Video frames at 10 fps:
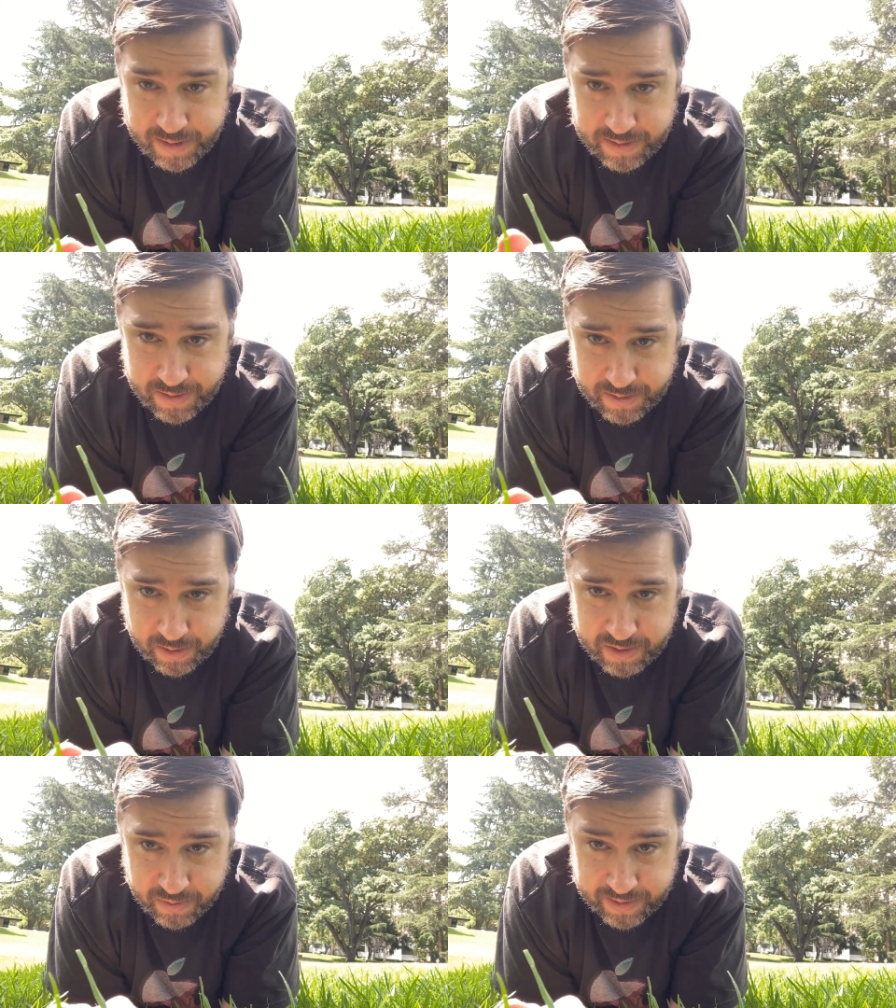is to
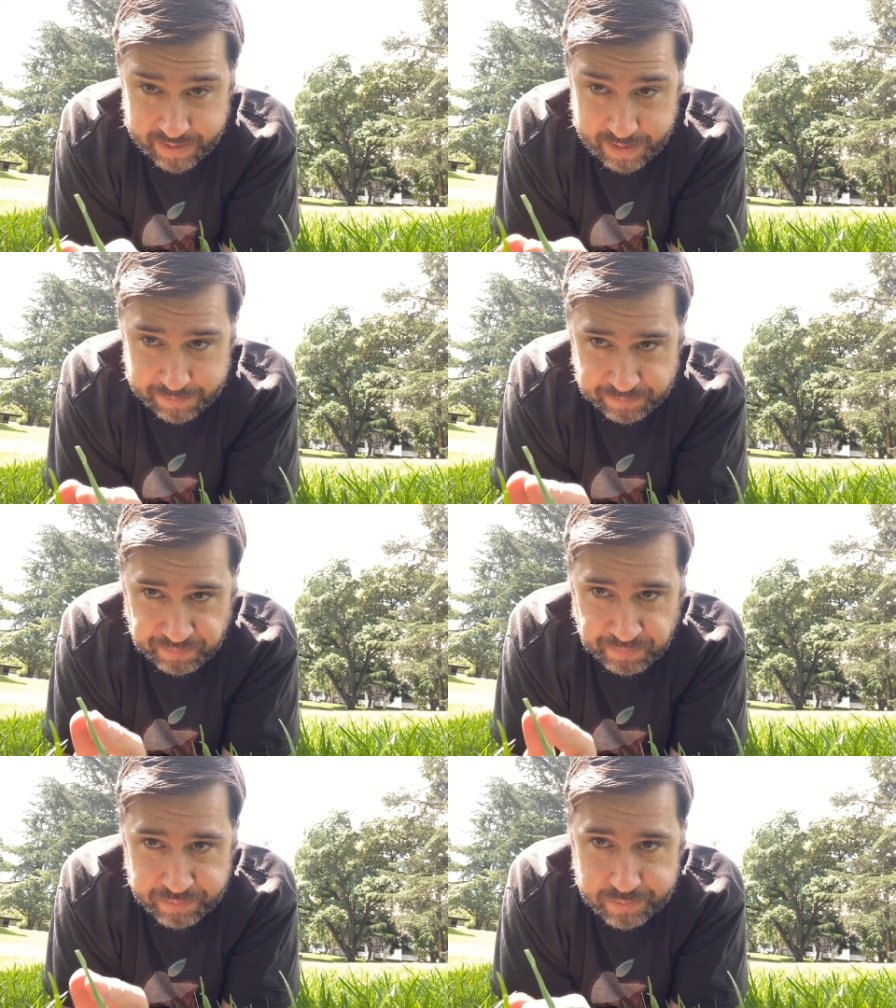start doing that.
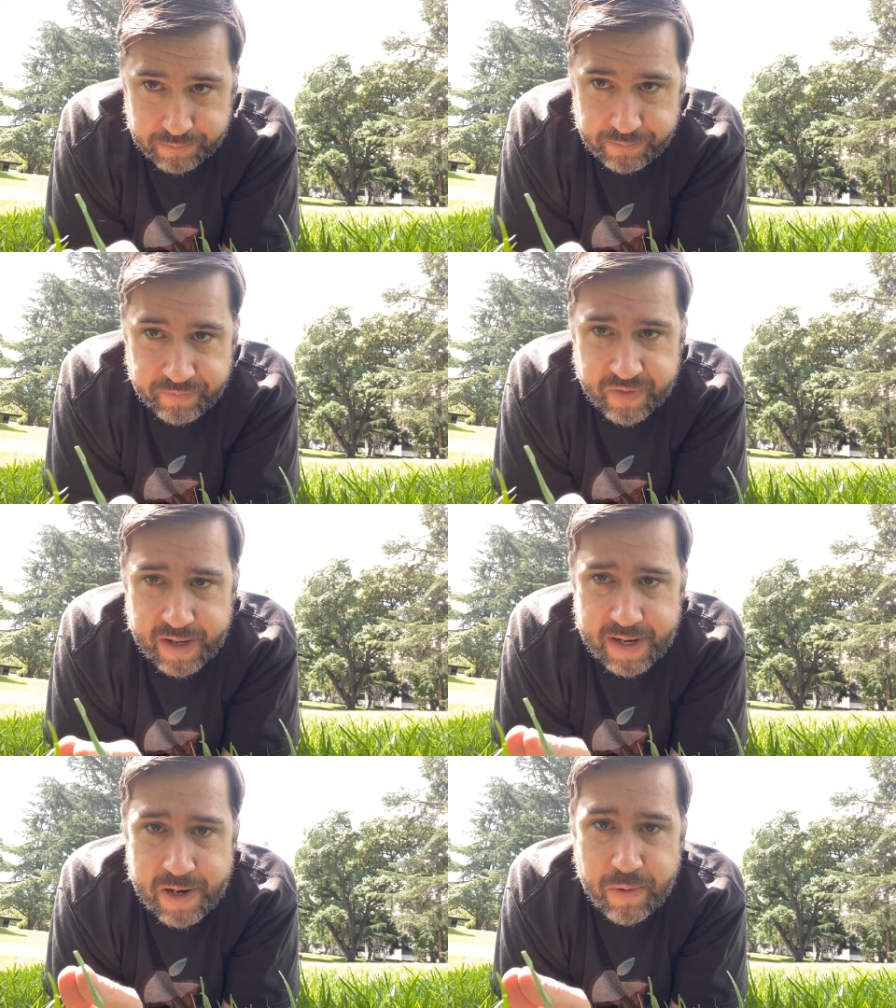
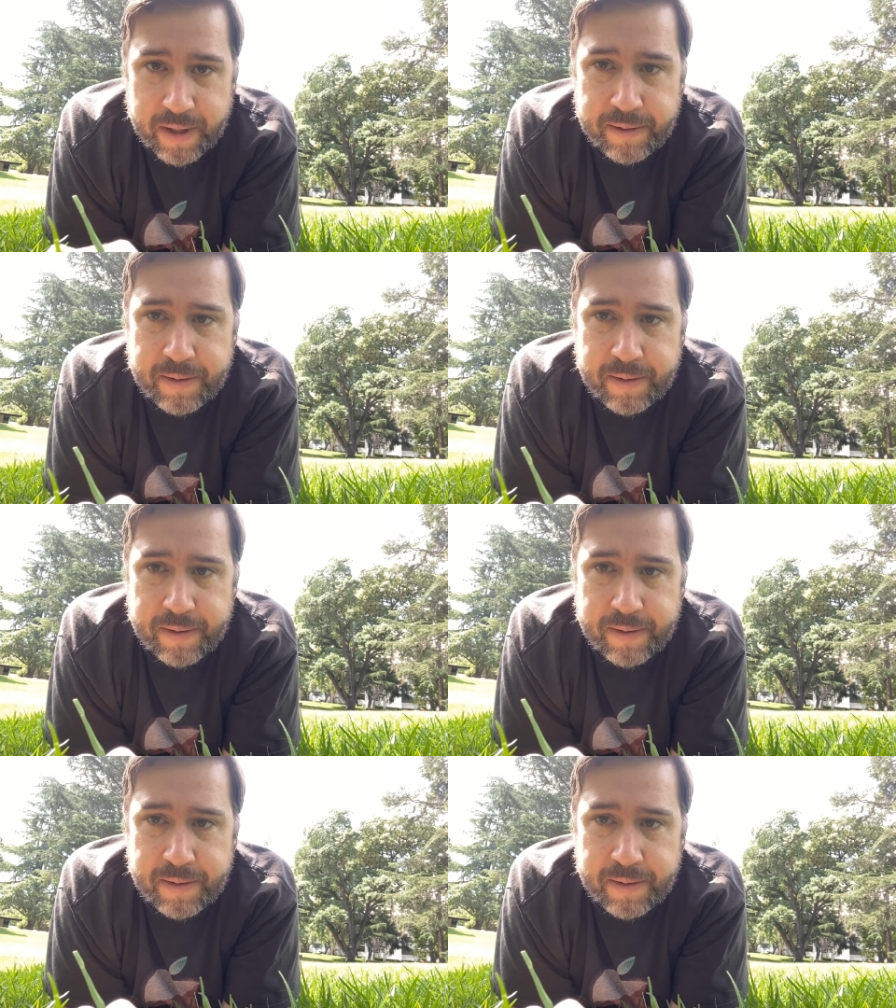Anyway,